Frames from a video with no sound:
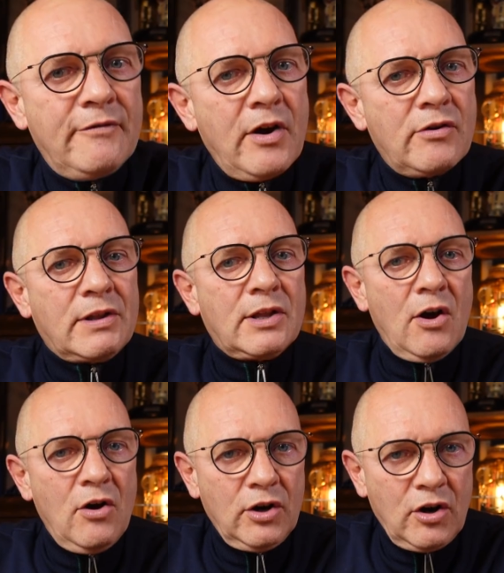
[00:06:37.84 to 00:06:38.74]
focus
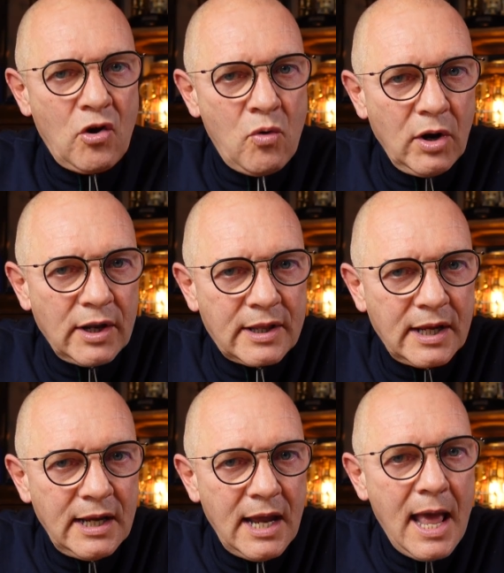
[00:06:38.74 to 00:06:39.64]
on
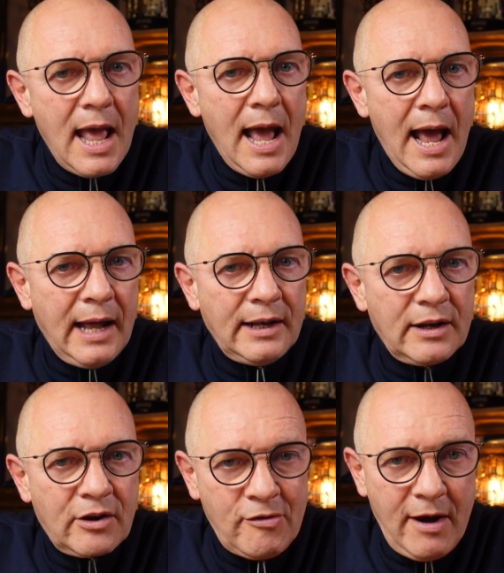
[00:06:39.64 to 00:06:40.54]
quality
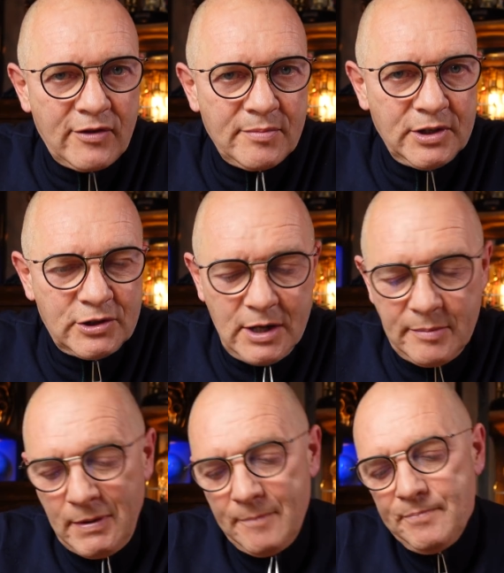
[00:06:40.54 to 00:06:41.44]
and craftsmanship.